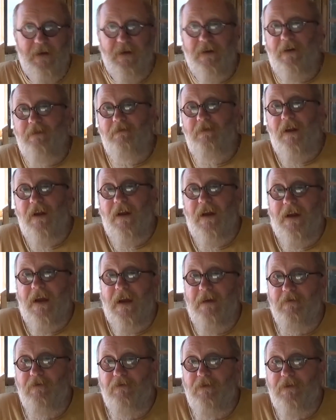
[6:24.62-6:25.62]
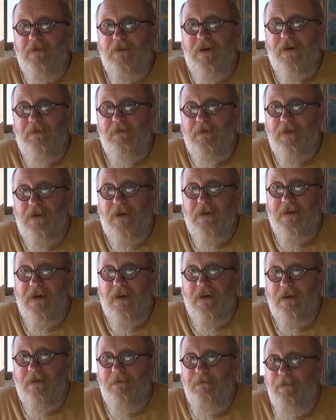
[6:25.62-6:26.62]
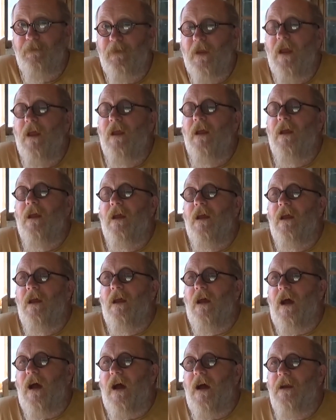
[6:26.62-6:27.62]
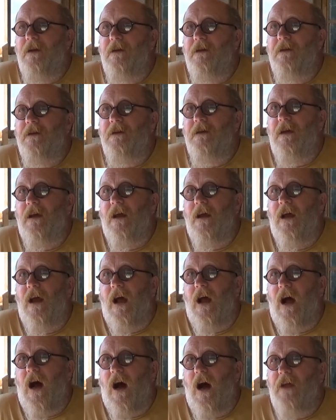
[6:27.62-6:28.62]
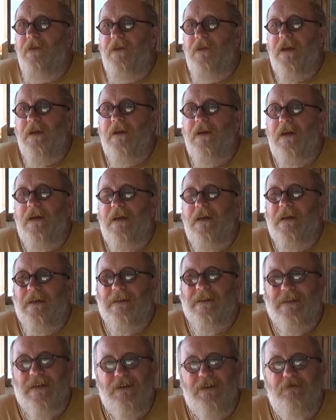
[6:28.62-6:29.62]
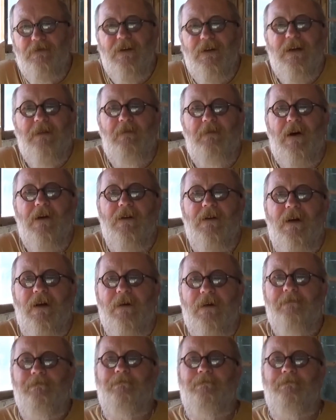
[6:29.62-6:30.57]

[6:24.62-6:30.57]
and I've played that game a few times, I'll tell you. And I think, since we're in a bunker,